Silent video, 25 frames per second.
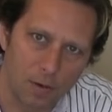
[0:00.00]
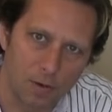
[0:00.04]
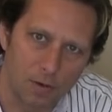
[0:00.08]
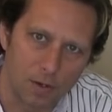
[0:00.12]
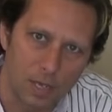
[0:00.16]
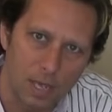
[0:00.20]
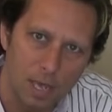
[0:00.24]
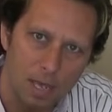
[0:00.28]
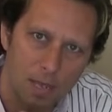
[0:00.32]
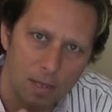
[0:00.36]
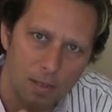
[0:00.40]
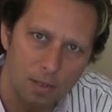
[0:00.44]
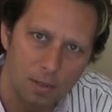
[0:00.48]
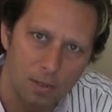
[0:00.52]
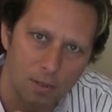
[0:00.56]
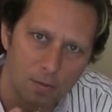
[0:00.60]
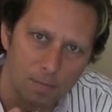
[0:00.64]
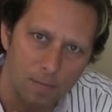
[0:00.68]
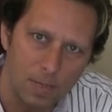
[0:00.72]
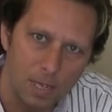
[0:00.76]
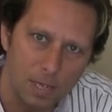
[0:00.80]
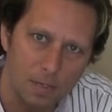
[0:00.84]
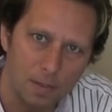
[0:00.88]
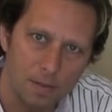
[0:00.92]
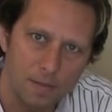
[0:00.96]
Okay,
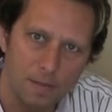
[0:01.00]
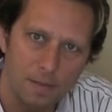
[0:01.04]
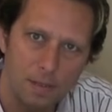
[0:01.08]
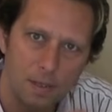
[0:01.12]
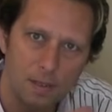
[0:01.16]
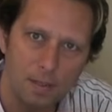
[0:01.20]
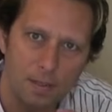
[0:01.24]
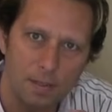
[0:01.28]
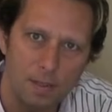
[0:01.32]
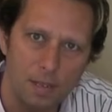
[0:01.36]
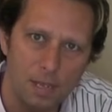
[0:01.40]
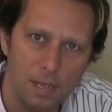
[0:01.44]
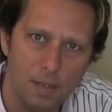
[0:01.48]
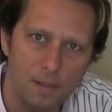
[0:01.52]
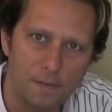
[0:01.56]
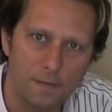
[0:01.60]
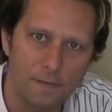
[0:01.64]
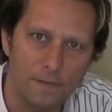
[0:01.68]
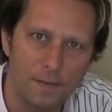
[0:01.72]
so because these